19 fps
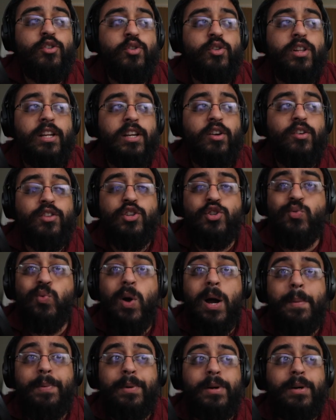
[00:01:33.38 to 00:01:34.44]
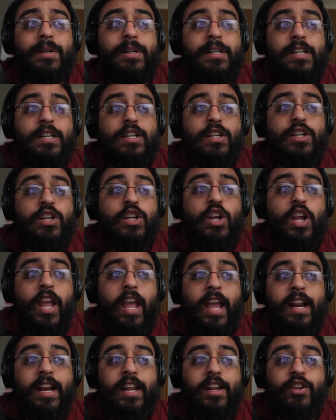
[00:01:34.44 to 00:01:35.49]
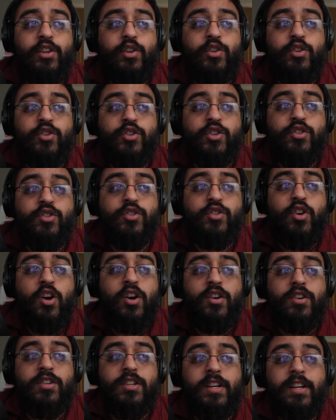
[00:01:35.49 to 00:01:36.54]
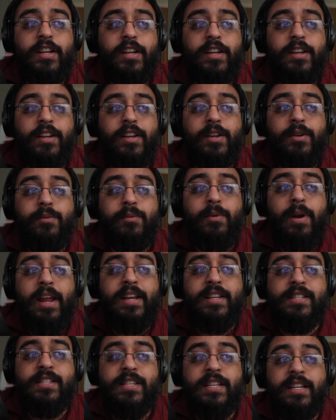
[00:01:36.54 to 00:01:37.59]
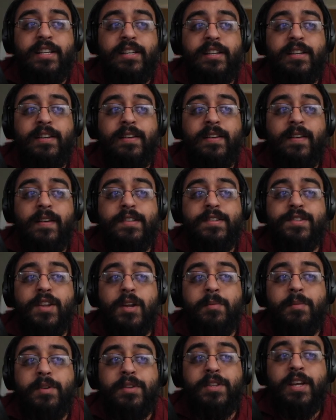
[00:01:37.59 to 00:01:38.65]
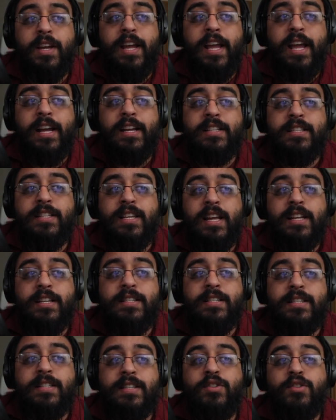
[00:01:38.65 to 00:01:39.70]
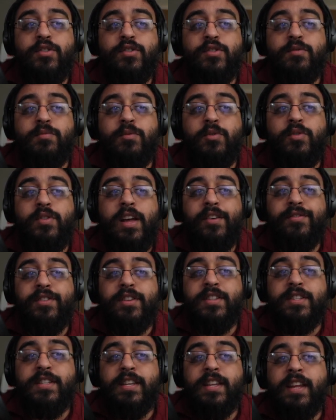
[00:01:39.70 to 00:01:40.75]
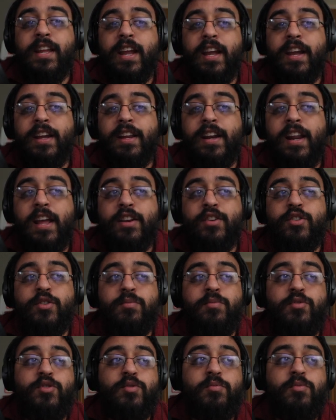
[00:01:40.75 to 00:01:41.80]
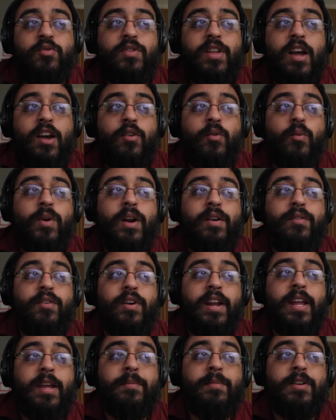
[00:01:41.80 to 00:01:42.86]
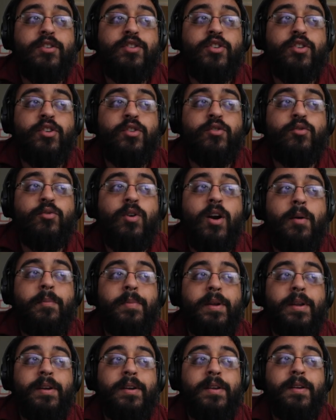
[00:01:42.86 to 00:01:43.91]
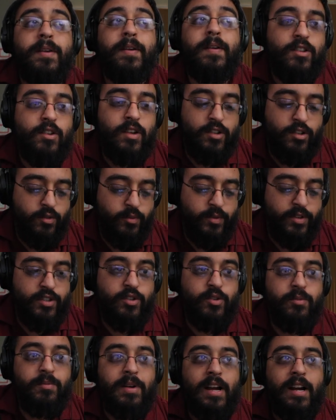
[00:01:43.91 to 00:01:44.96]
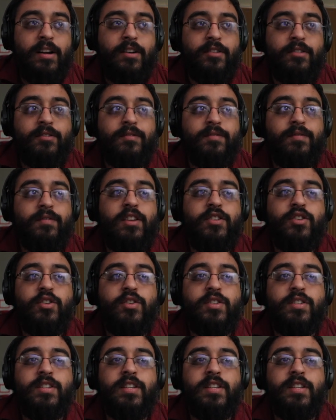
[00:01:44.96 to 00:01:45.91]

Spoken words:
do click on the swapper, and then you can just start erasing some of the excess to smooth out the skin, to smooth out whatever image you're cropping. So as we zoom out, as you can